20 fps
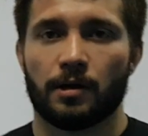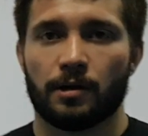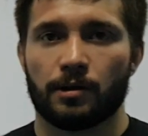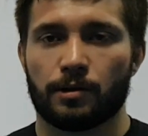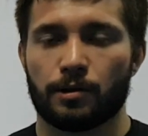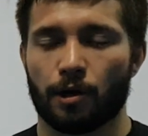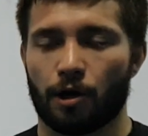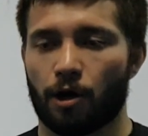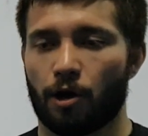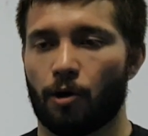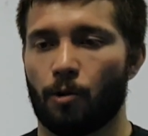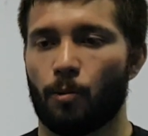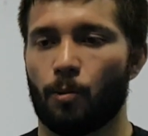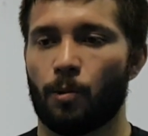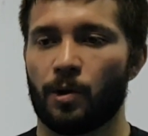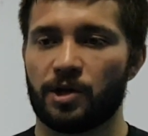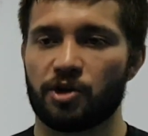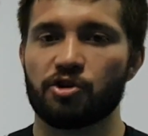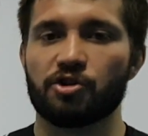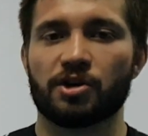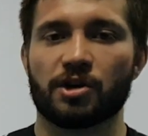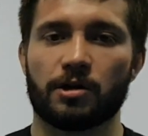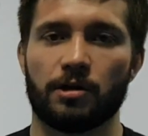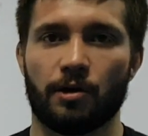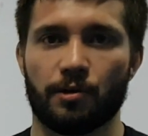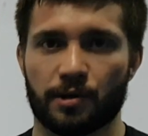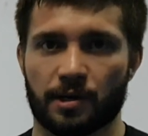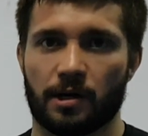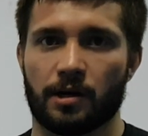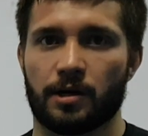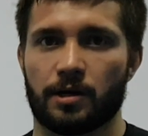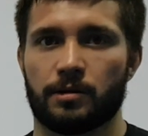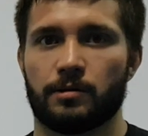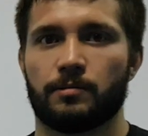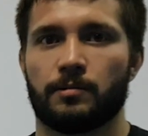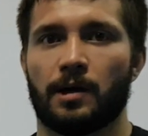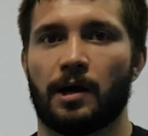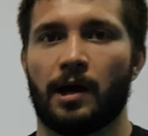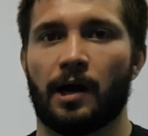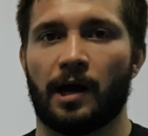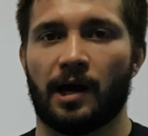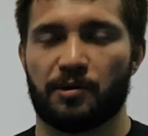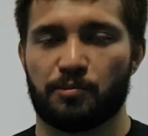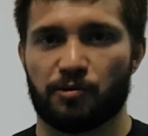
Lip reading: So when you're in close guard, as